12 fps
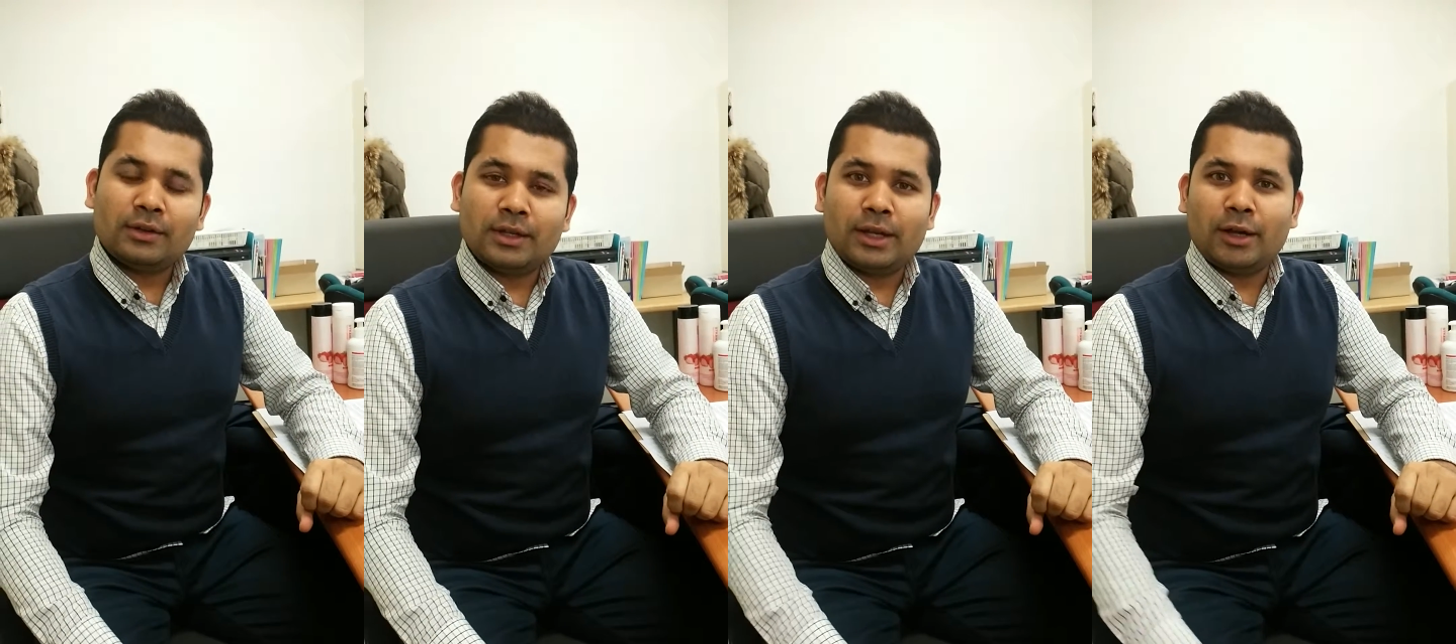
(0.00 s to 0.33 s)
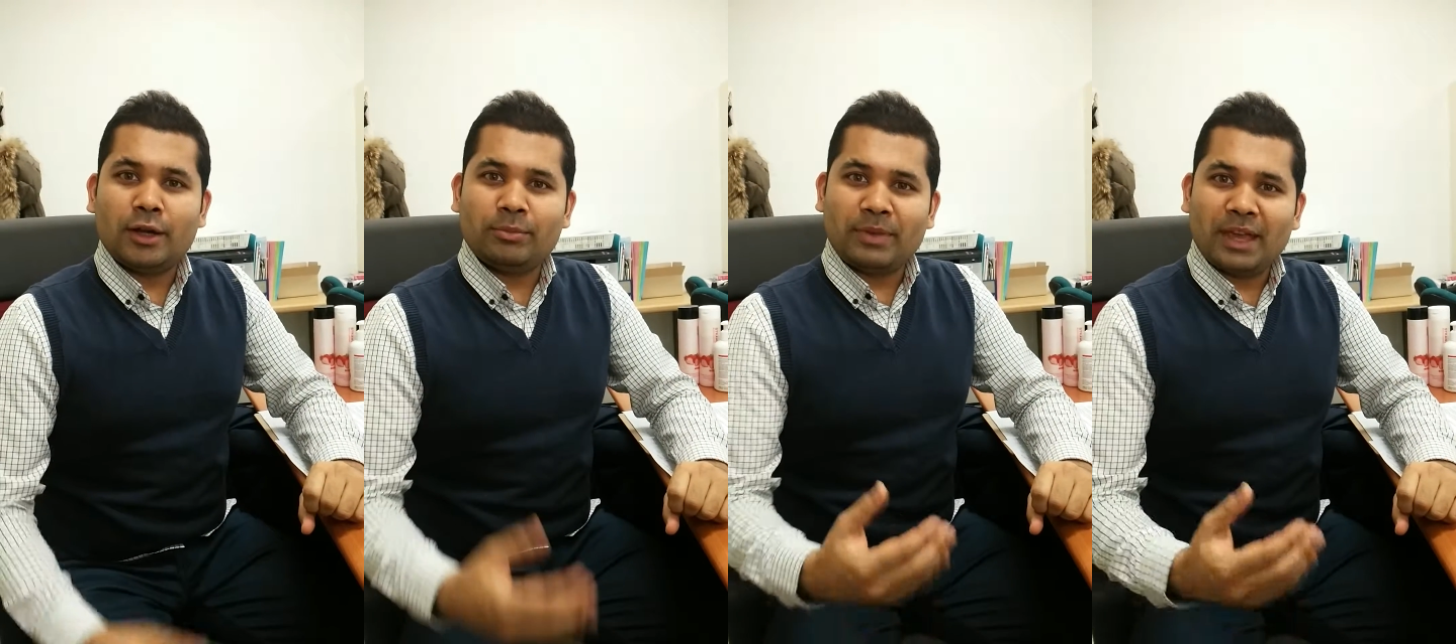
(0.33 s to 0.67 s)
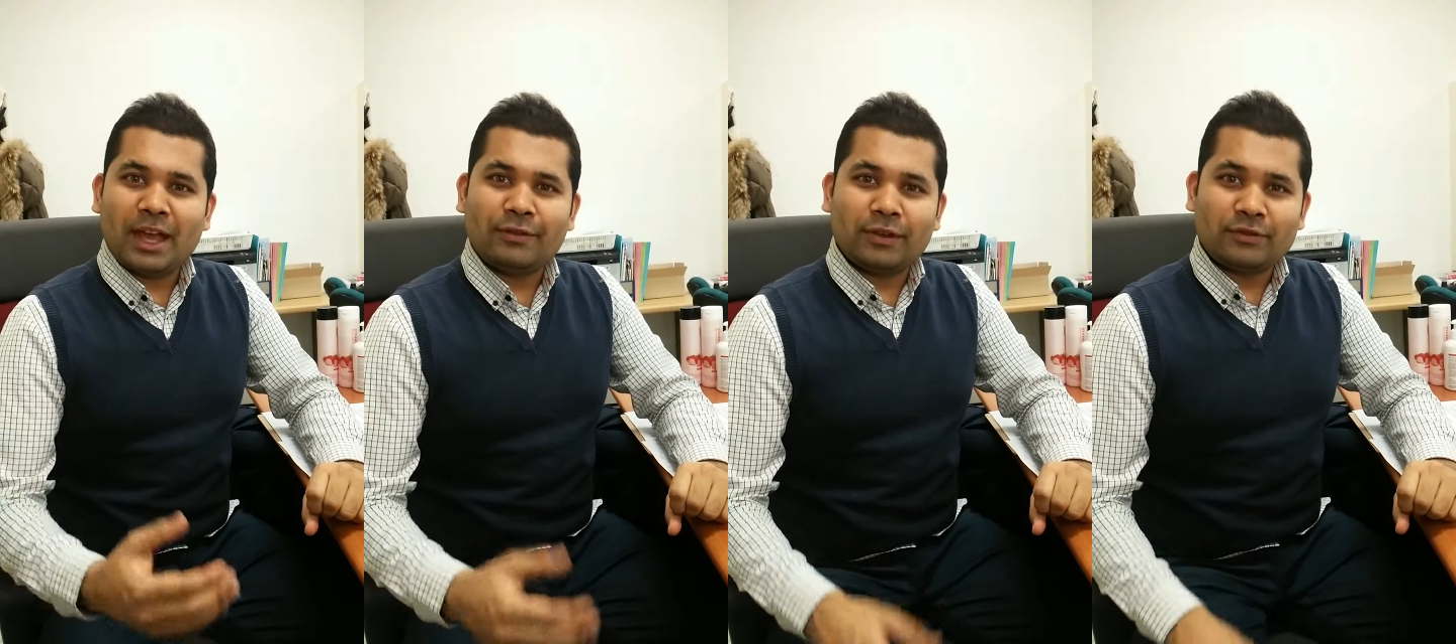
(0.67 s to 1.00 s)
on
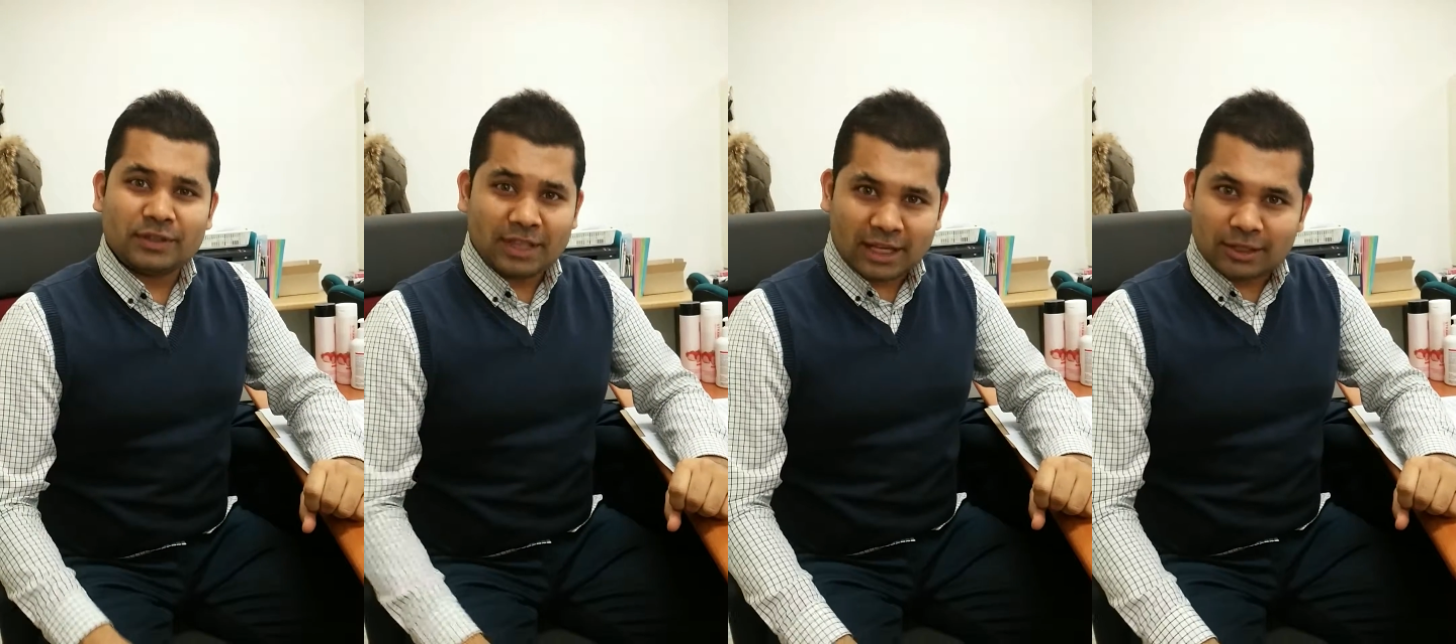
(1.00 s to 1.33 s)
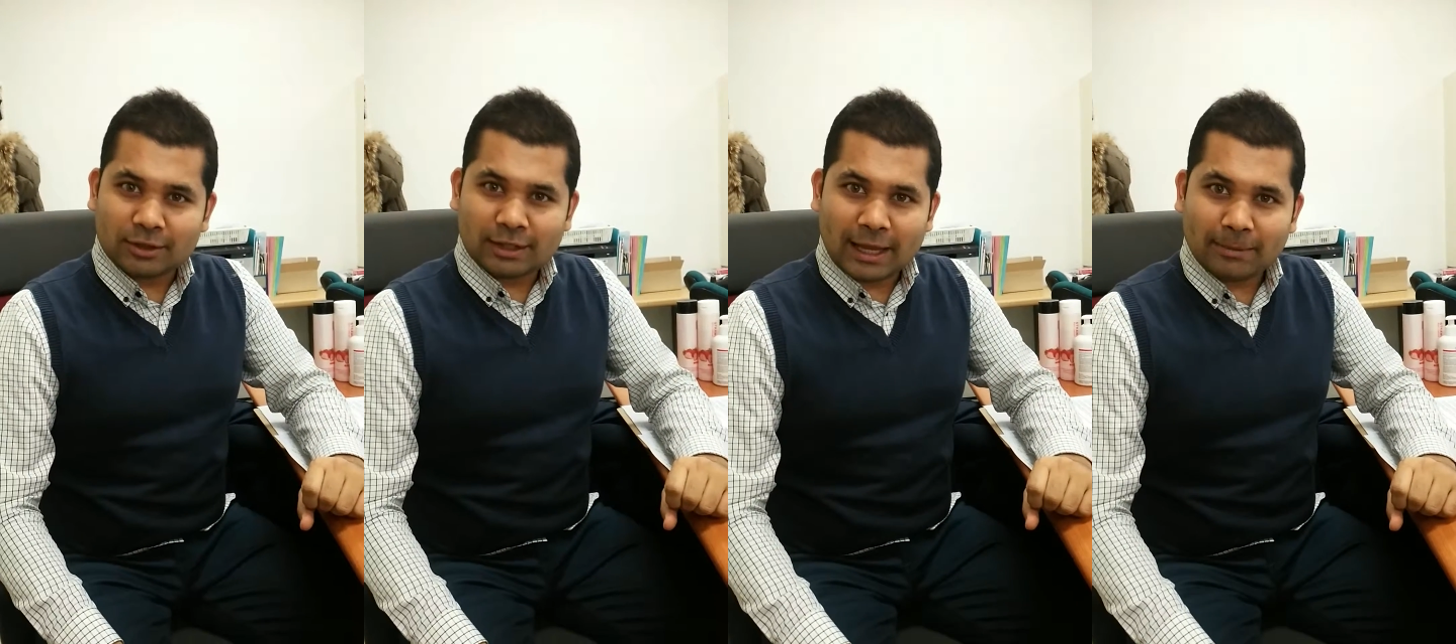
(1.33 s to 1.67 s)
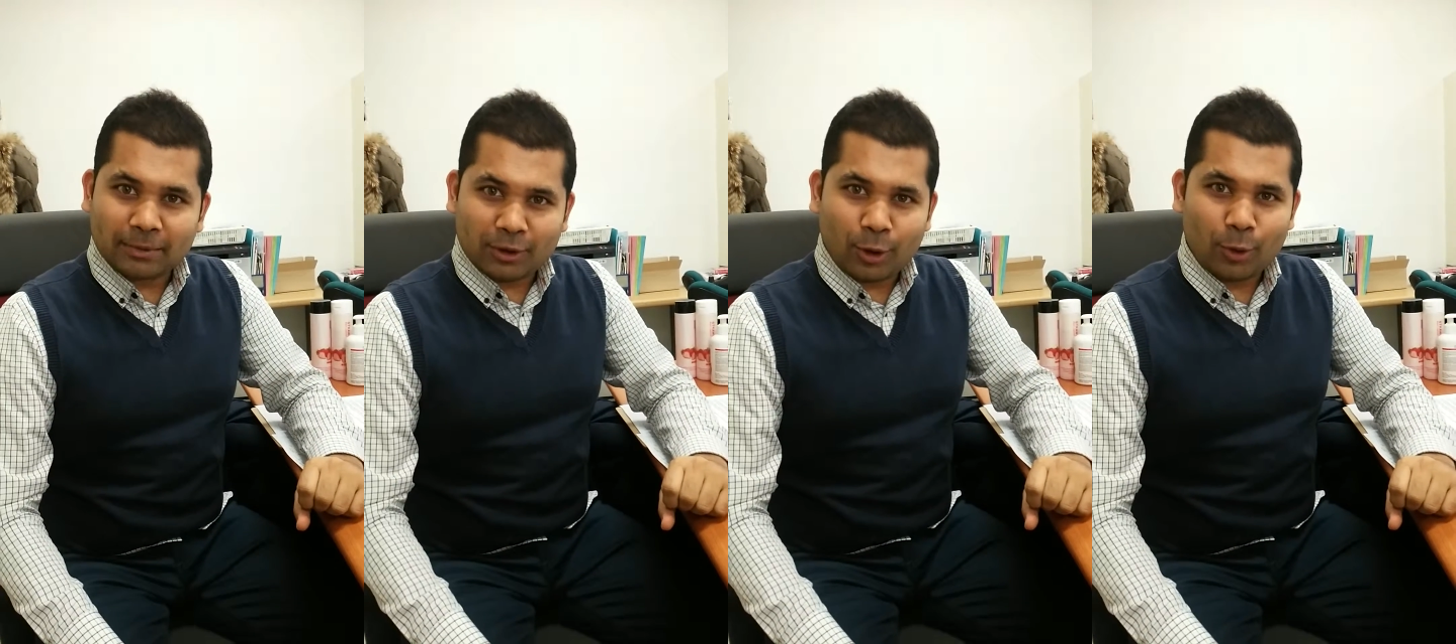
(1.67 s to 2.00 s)
behalf of Data
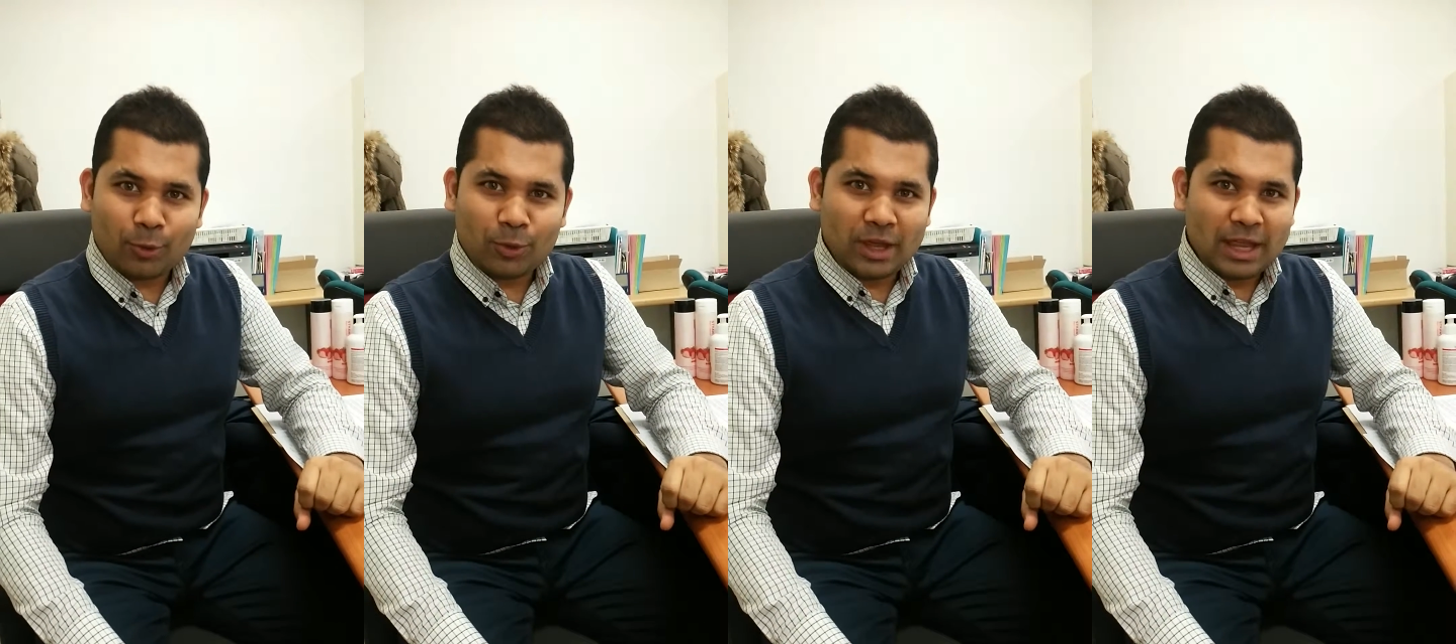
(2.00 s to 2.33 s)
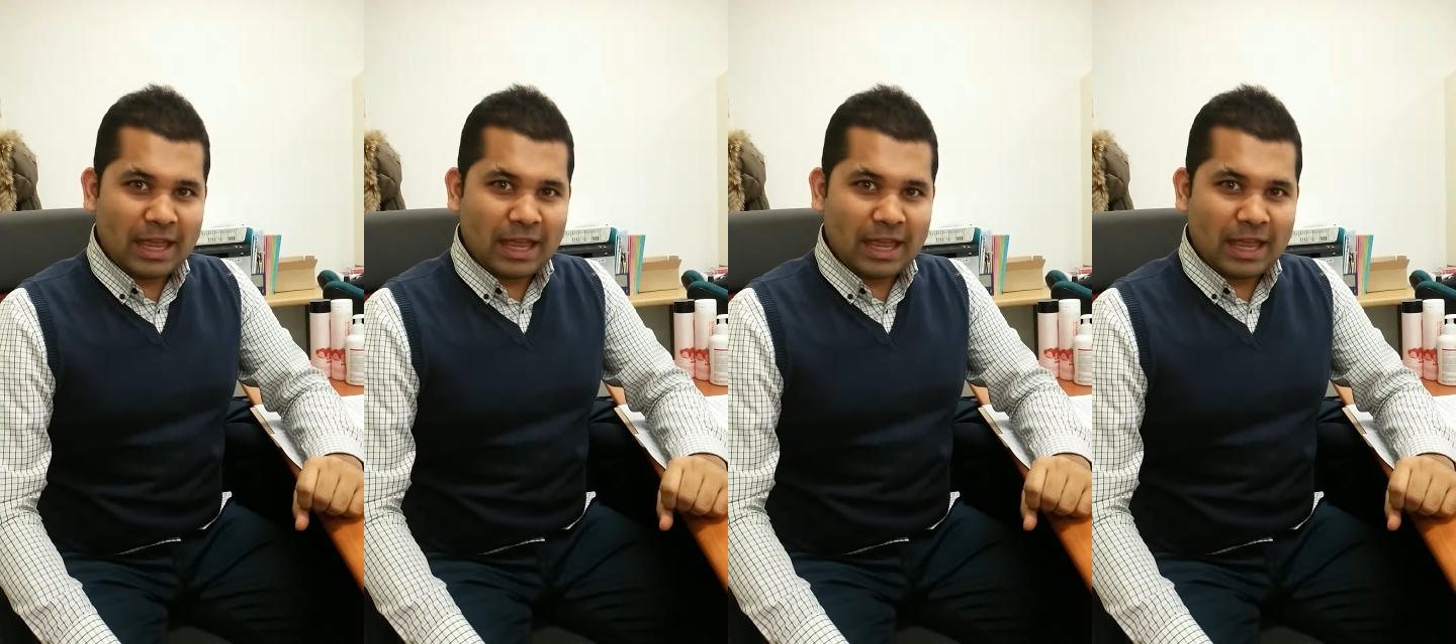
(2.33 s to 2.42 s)
Lab Co,